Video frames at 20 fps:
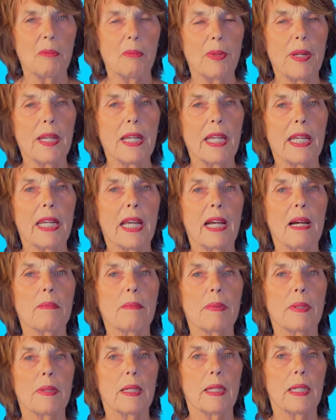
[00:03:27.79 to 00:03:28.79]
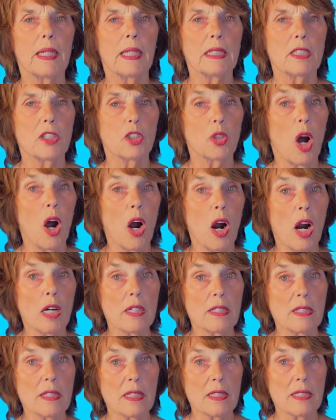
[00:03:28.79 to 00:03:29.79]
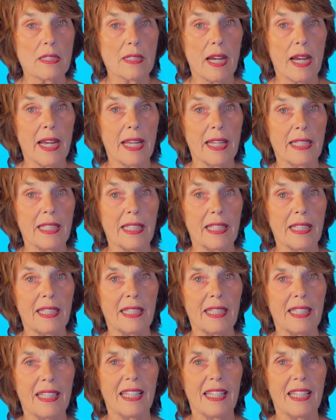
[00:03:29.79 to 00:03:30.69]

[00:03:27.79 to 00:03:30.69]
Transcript: bringing up into our society